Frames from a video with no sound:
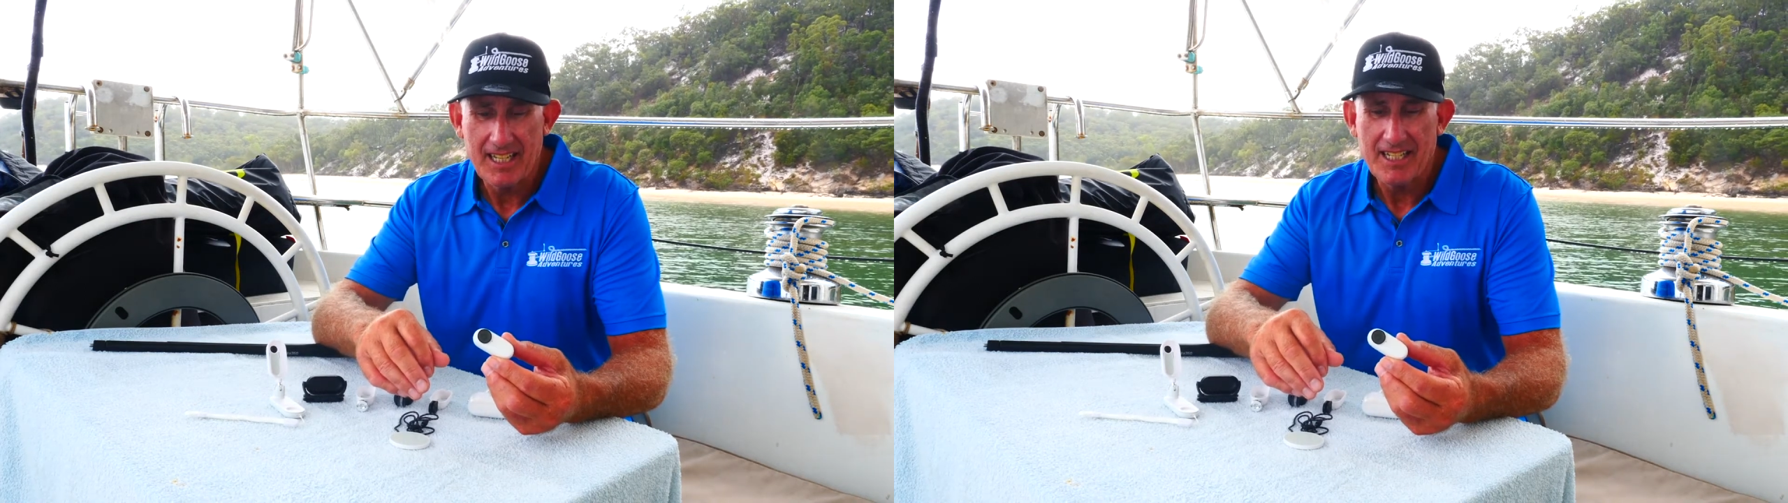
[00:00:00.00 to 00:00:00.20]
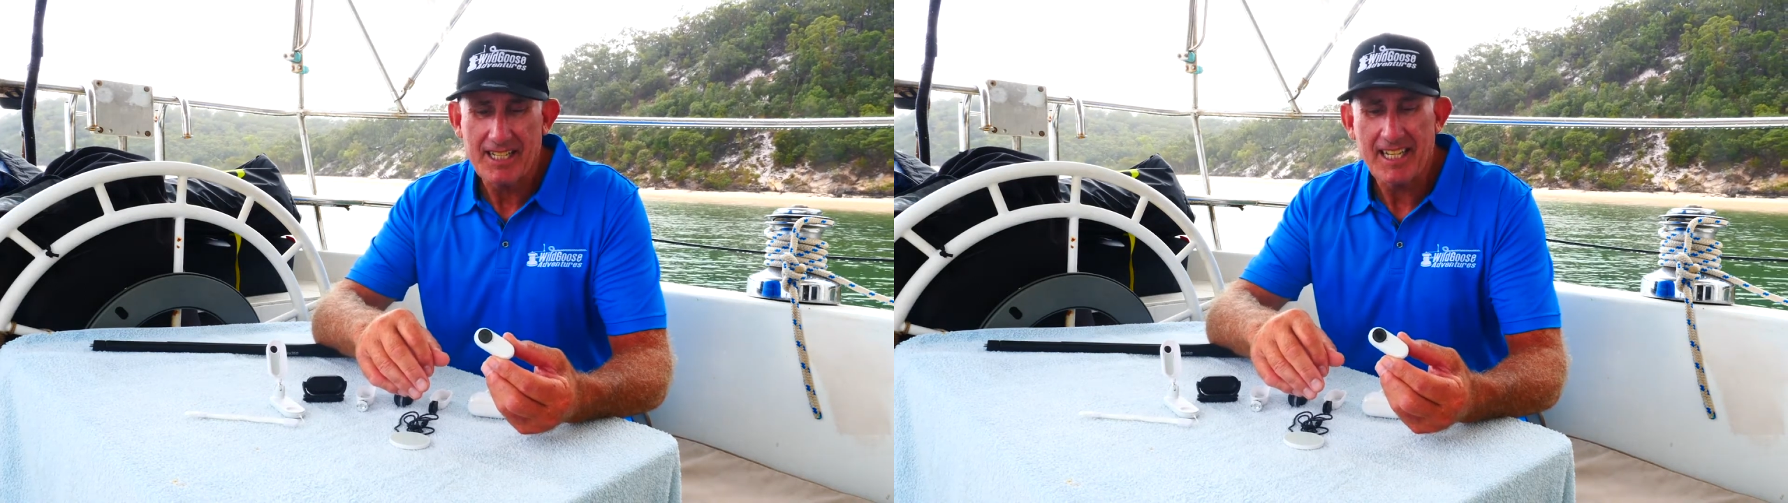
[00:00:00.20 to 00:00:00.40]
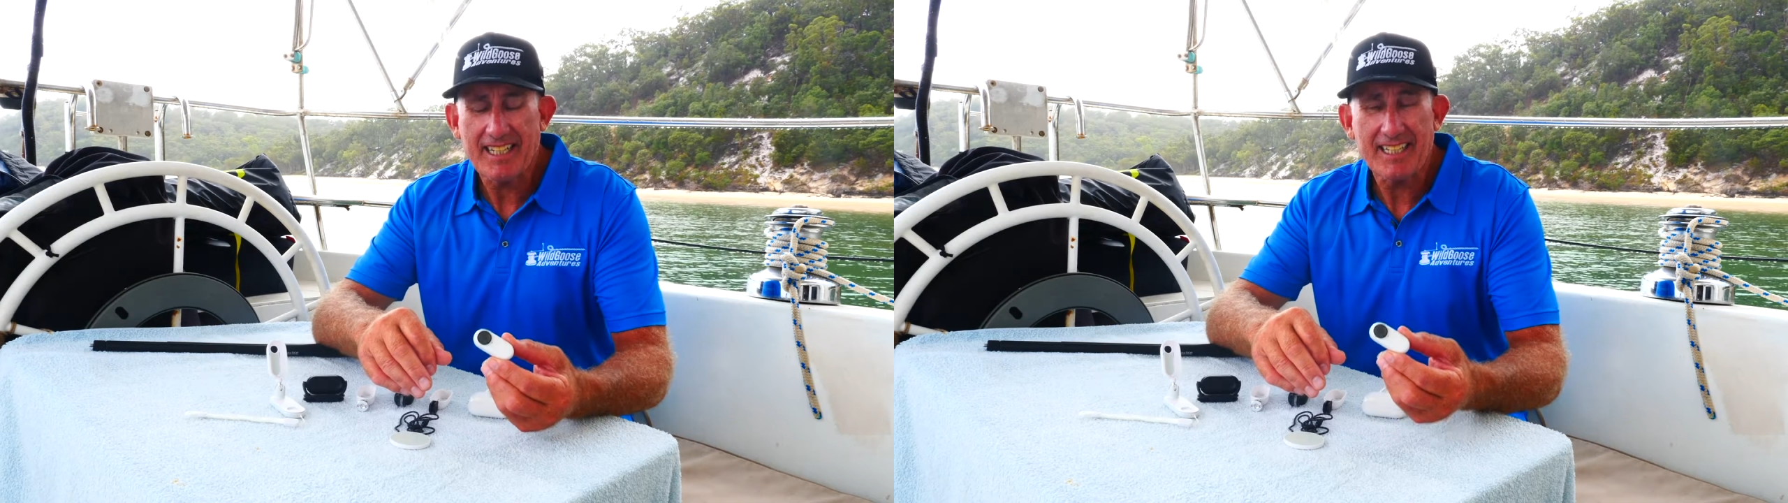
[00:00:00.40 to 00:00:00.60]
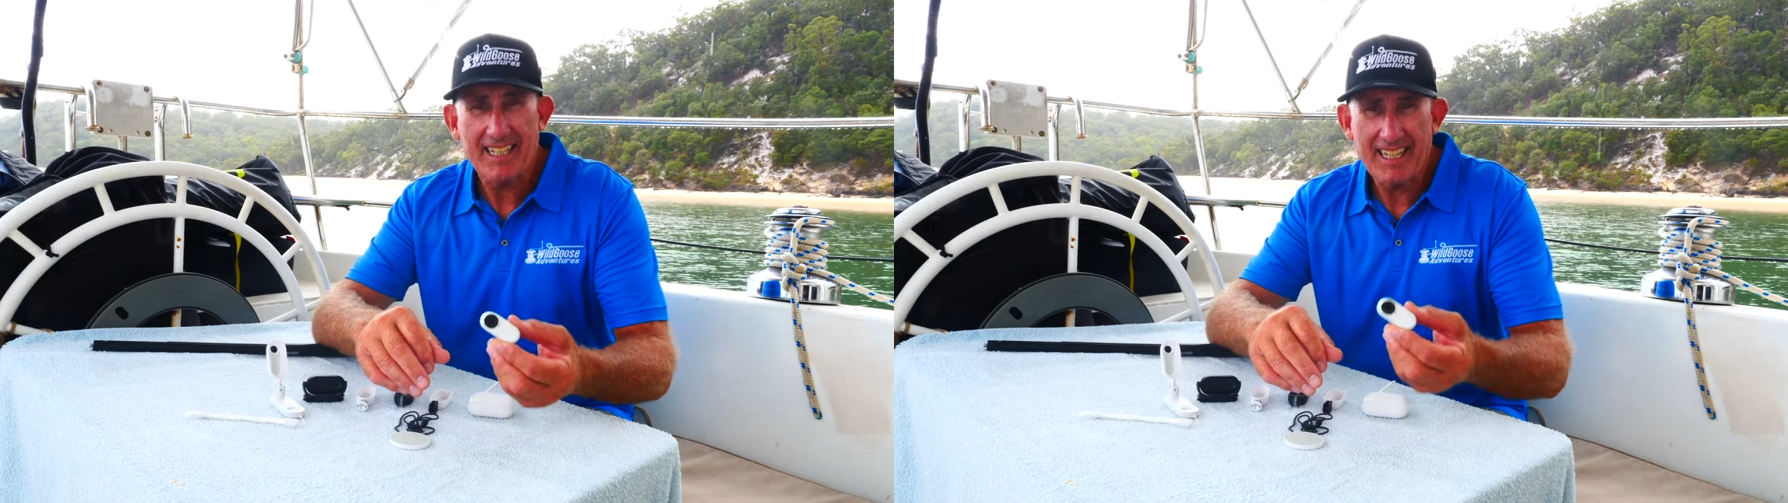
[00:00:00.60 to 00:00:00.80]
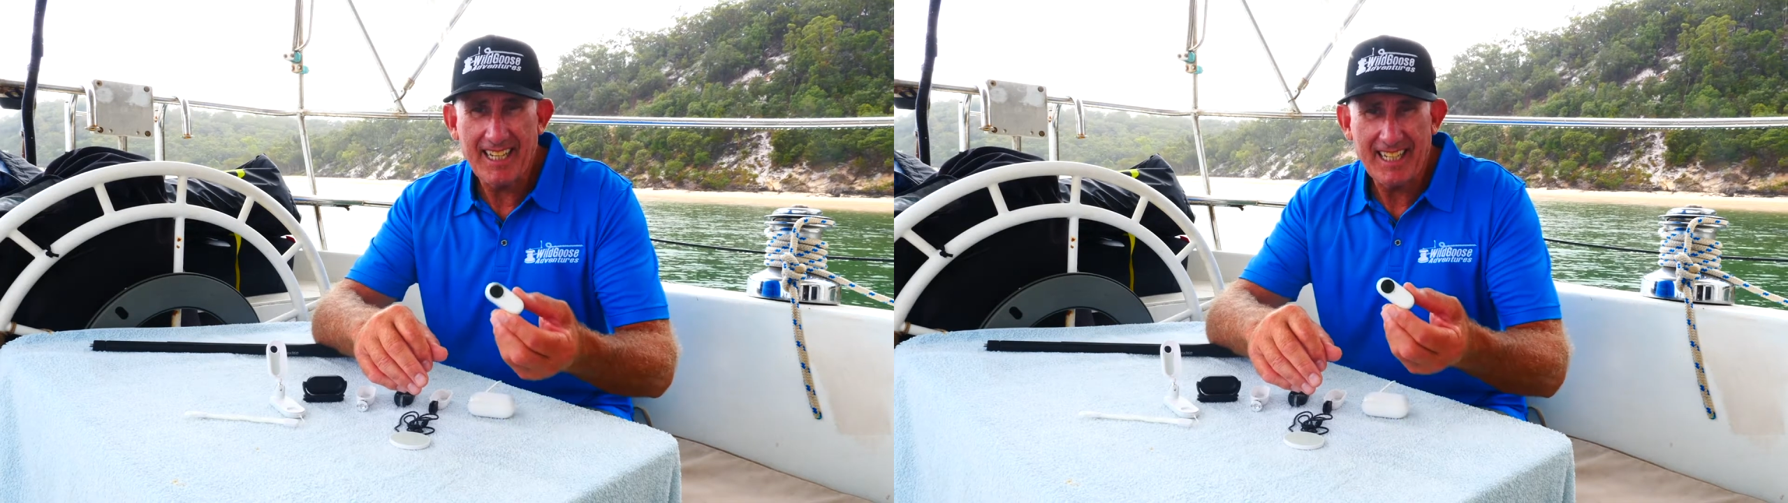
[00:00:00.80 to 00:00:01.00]

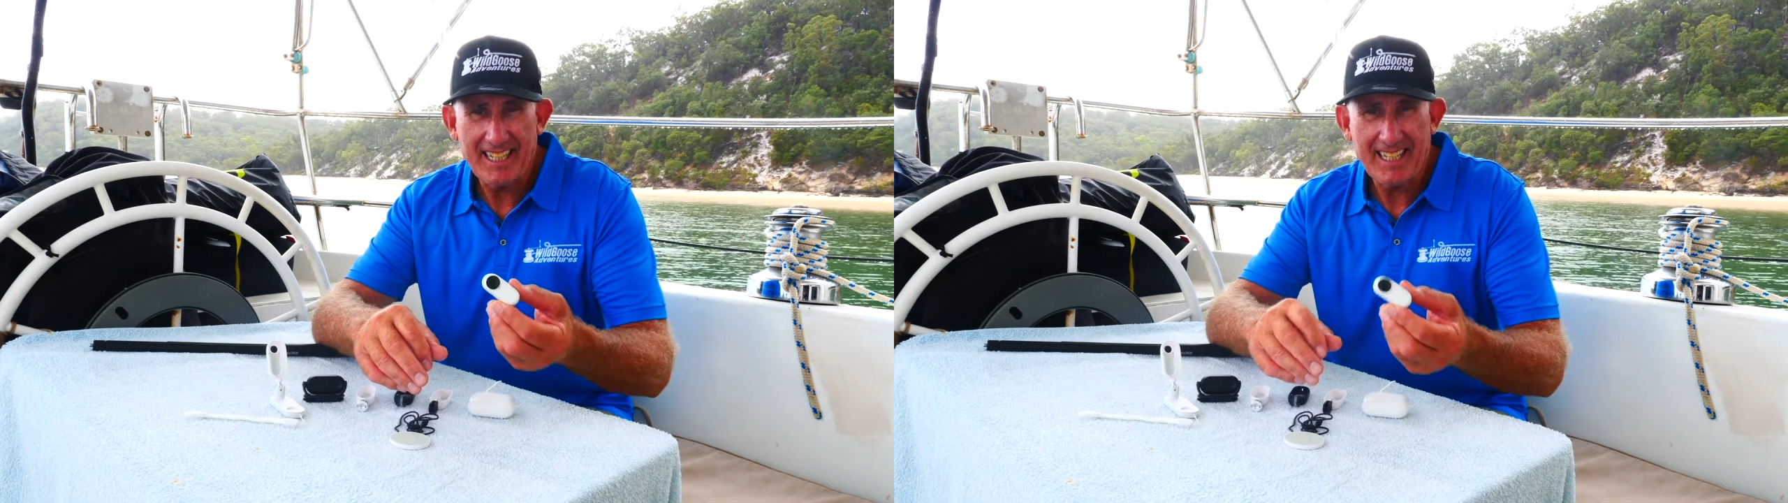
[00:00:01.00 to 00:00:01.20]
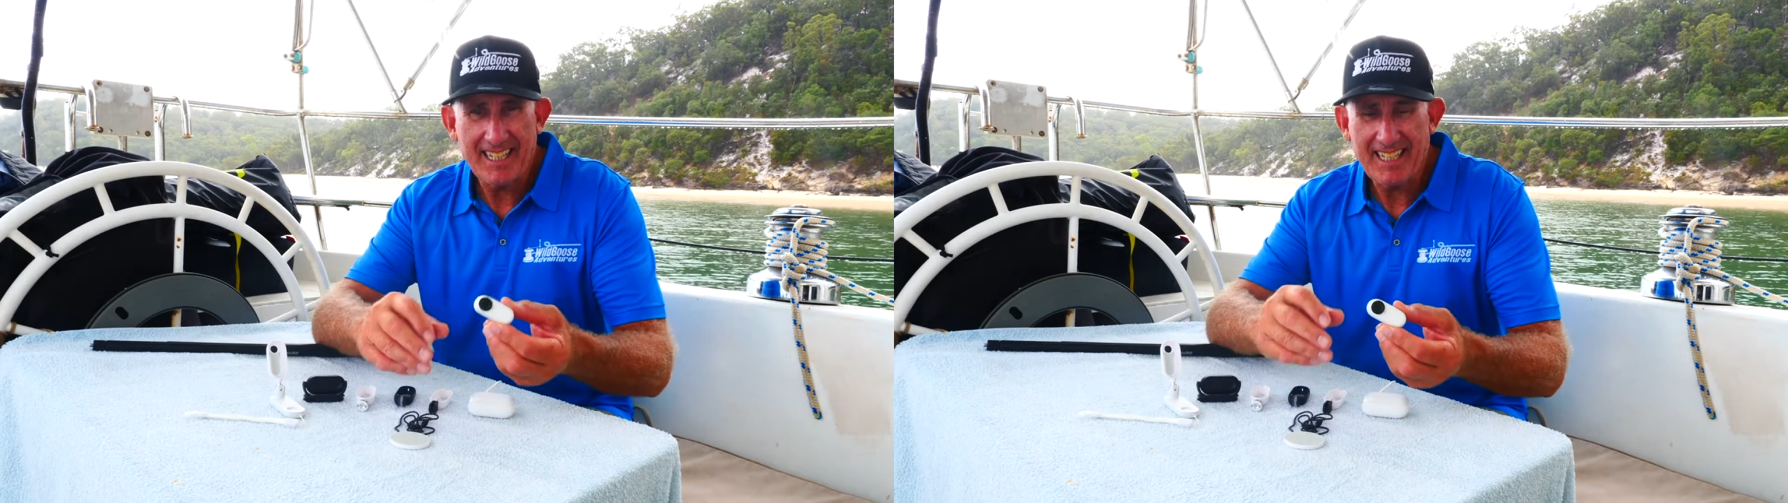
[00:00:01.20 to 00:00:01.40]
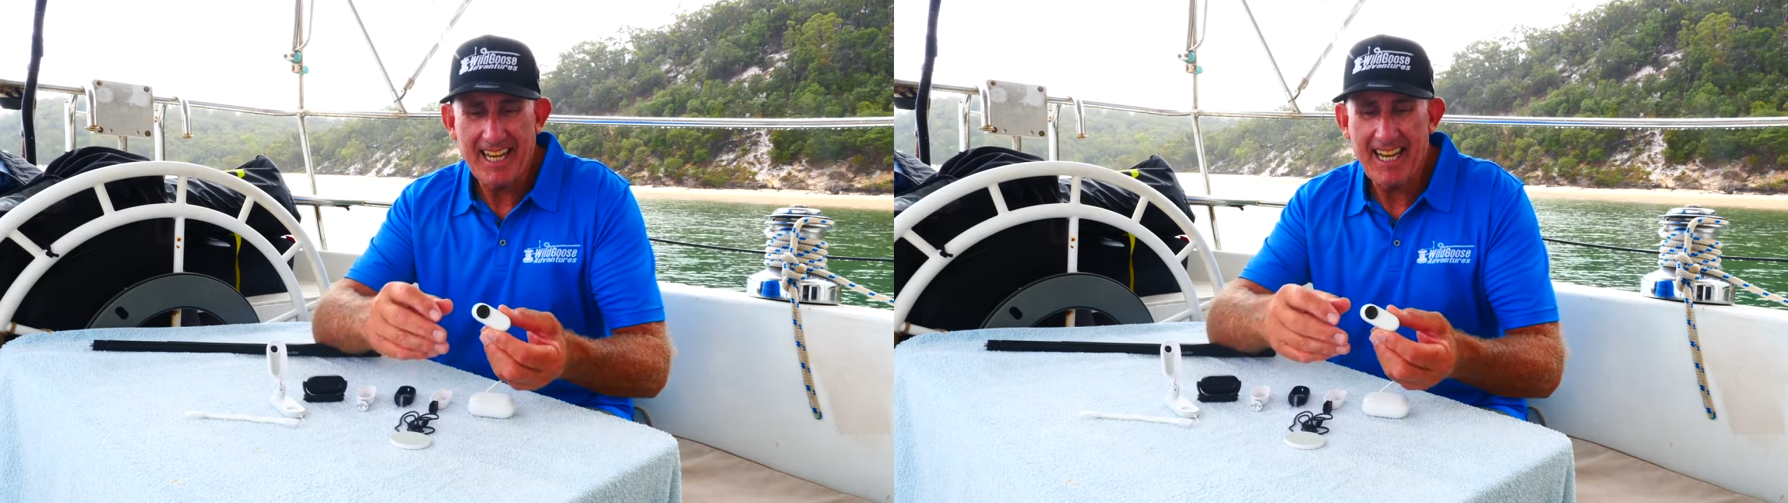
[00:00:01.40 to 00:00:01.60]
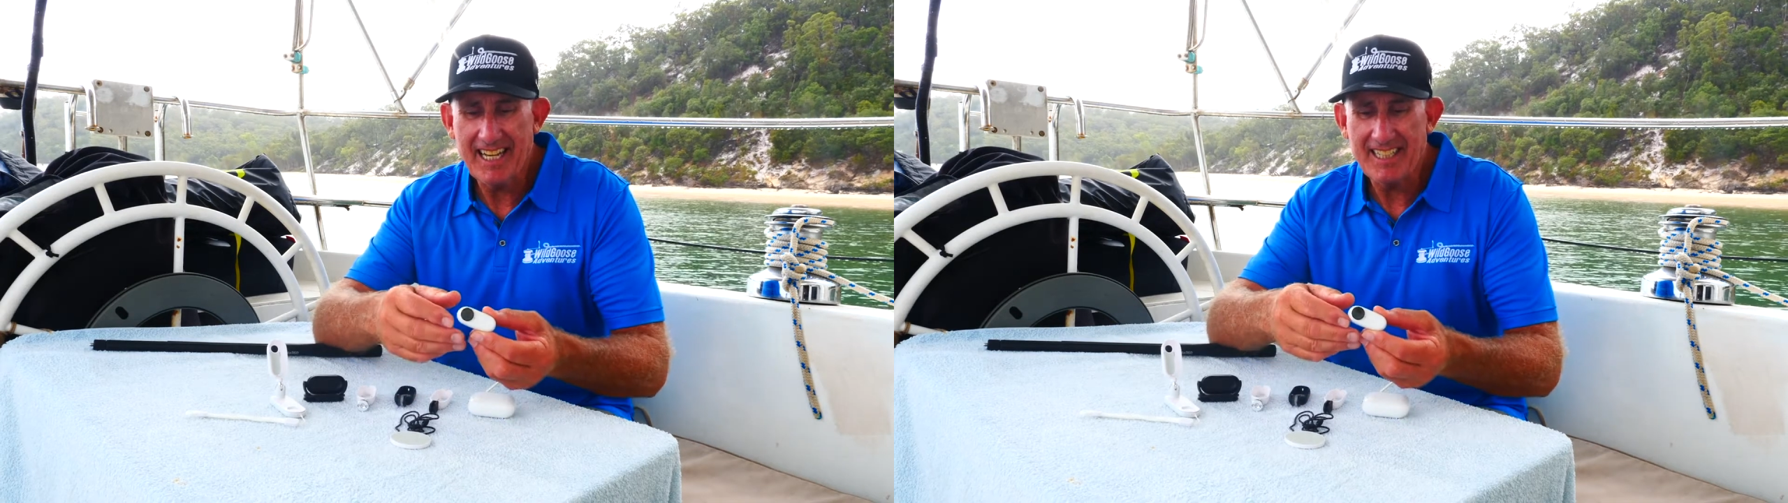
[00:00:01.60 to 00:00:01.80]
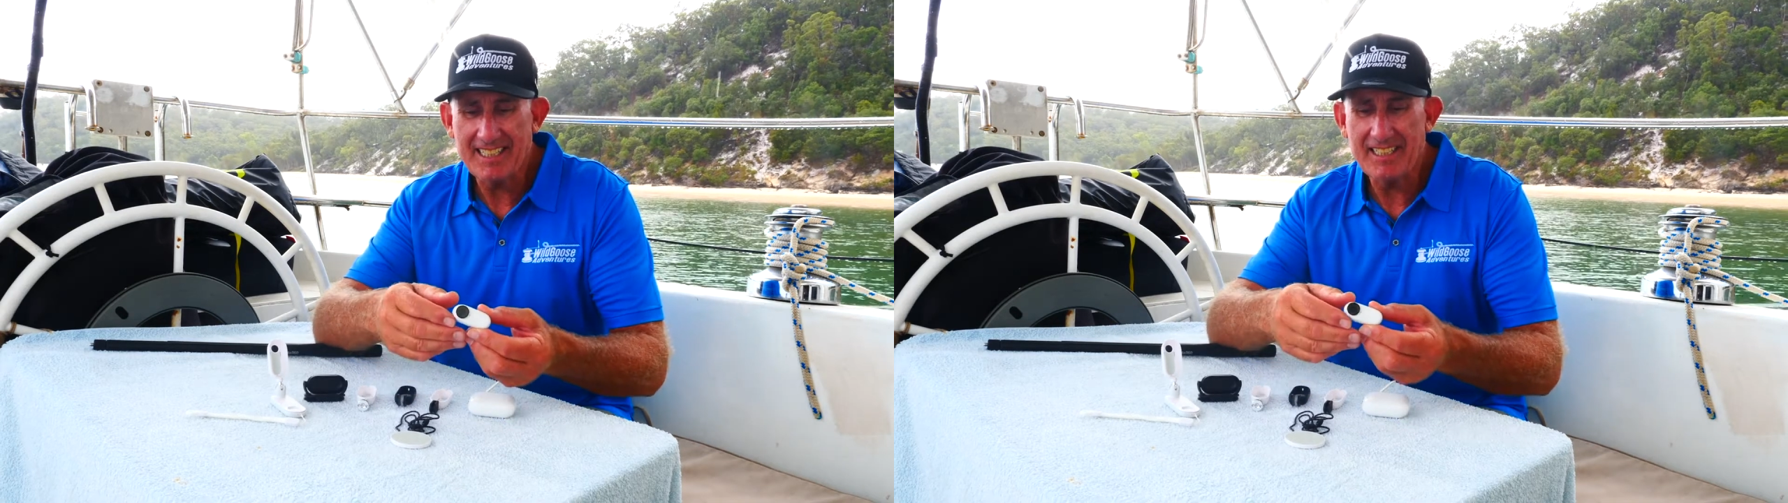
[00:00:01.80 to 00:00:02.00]
Secondly, it
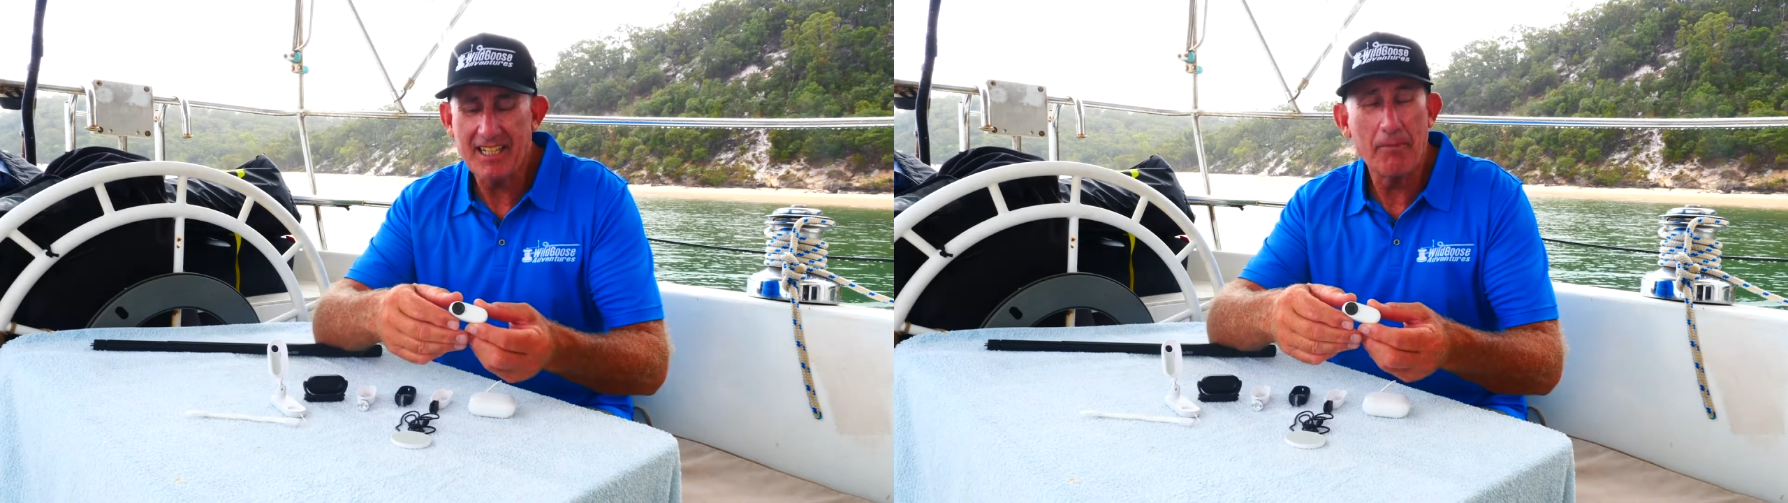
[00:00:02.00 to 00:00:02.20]
has